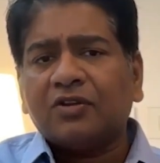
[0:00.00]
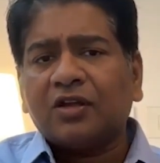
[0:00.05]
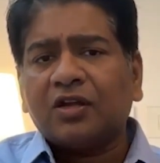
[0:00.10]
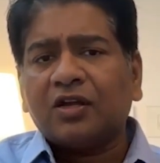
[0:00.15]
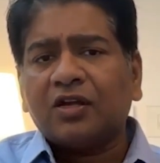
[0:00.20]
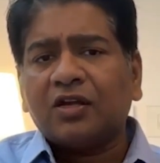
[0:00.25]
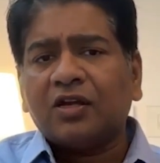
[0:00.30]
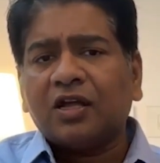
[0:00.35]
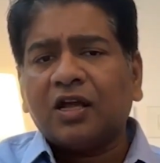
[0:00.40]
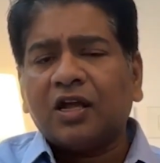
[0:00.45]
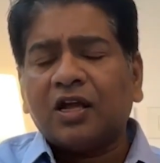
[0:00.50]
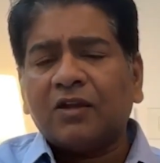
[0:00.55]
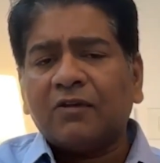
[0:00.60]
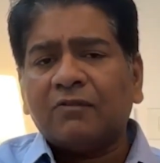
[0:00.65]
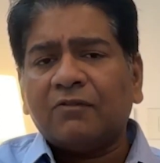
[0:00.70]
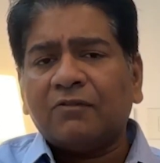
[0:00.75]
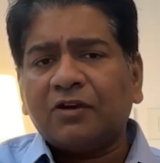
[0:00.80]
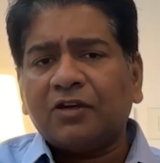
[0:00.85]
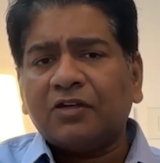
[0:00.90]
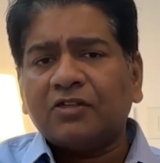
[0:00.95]
and I
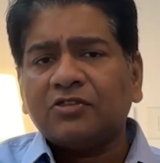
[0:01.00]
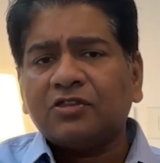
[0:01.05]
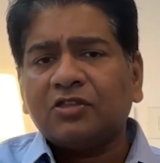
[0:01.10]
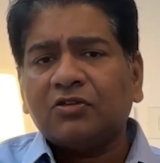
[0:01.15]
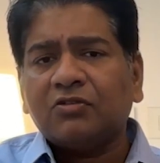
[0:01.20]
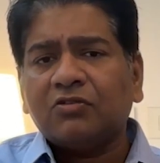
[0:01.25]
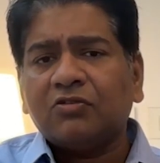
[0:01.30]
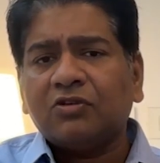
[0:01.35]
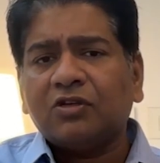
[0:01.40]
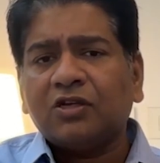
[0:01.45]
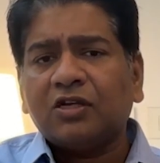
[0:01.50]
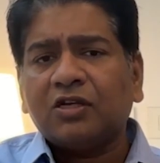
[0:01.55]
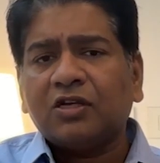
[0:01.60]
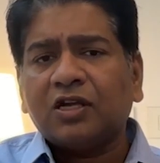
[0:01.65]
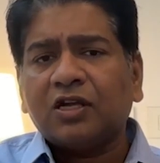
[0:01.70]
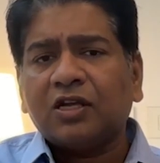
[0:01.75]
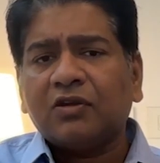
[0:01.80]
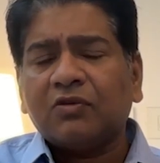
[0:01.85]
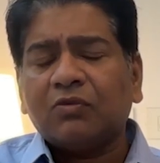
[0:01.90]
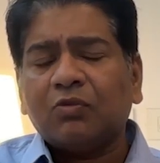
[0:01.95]
first looked at
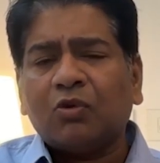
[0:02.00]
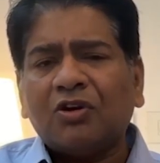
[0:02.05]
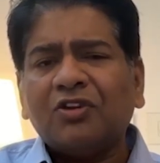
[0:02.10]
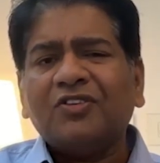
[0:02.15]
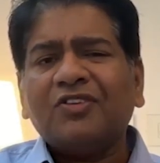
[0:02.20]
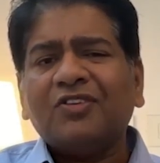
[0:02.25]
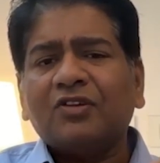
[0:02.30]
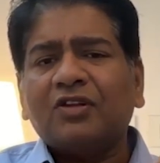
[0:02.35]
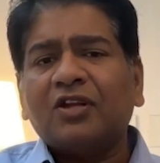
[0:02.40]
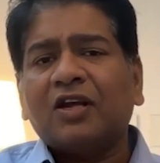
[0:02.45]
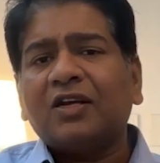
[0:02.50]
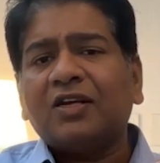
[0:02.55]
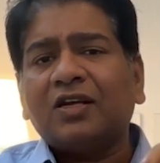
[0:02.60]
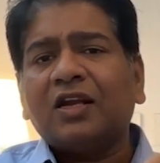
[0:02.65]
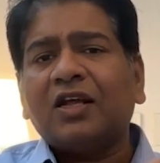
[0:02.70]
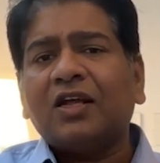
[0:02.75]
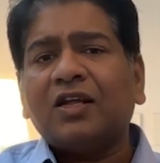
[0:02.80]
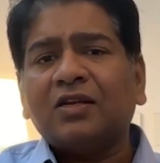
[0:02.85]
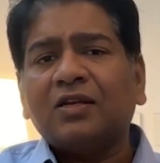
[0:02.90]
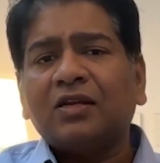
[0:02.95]
like what is this
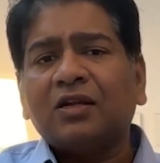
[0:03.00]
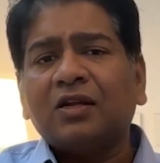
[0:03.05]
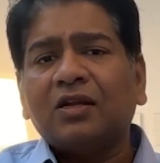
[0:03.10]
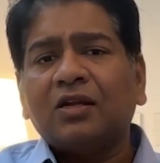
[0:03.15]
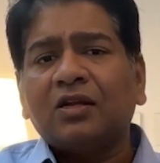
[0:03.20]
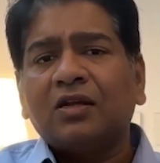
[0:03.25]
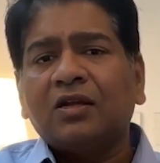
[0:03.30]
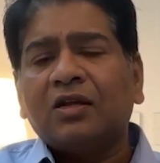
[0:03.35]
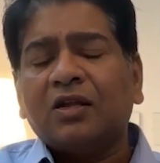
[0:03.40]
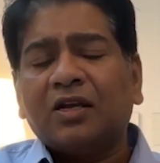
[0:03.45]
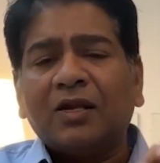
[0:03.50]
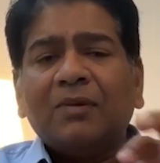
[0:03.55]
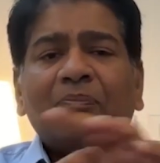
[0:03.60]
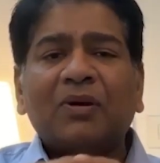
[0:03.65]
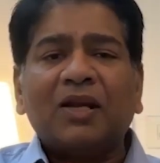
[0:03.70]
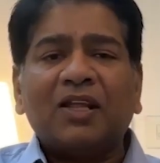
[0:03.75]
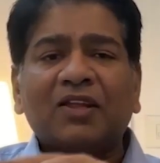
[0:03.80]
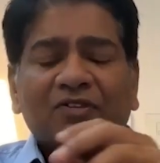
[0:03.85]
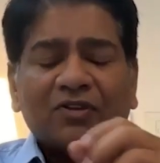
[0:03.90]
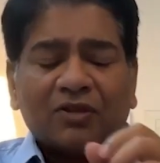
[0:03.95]
guideline
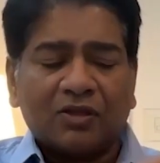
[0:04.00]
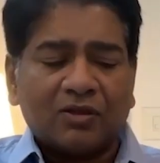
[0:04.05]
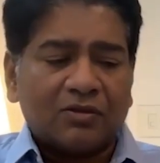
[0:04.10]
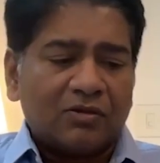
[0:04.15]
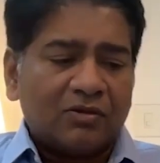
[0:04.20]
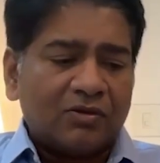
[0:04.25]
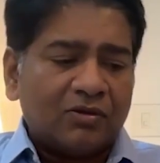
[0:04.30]
replacing.